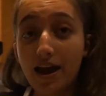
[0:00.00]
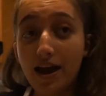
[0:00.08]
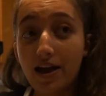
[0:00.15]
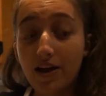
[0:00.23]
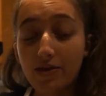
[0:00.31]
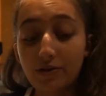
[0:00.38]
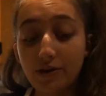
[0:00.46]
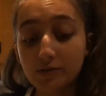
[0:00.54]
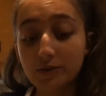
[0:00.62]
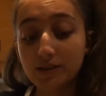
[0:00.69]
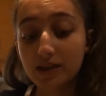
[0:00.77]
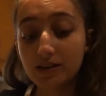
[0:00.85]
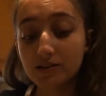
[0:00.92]
the recipe
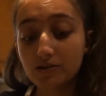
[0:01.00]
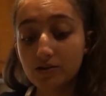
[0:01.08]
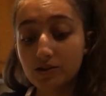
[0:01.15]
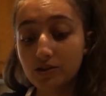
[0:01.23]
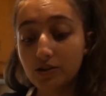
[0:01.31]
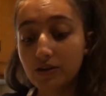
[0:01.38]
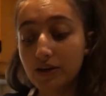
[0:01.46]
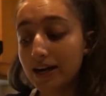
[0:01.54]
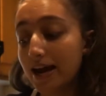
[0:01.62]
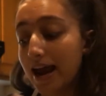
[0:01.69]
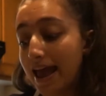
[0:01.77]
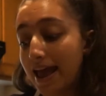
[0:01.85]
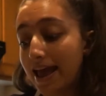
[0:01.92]
says you should do it,
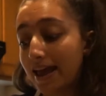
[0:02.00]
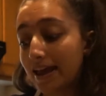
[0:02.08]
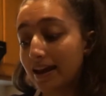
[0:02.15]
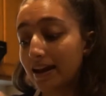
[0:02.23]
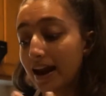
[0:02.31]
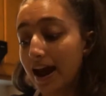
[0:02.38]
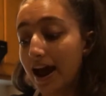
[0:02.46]
and